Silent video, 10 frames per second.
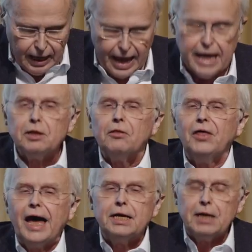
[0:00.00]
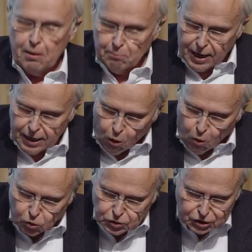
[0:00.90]
and then by
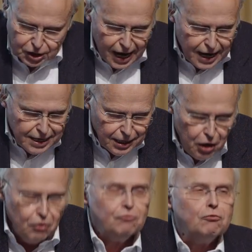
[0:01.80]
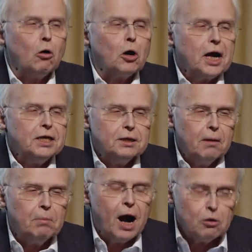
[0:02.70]
hostile foreign
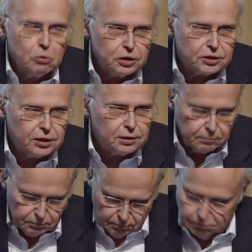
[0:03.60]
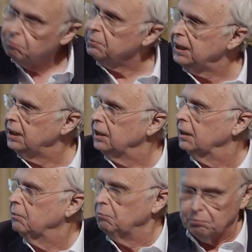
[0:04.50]
powers,
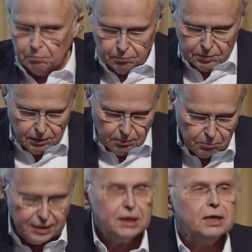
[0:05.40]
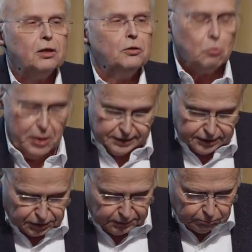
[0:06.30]
meaning the
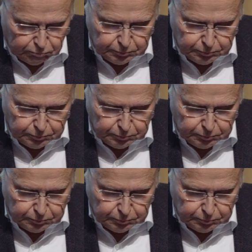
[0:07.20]
West.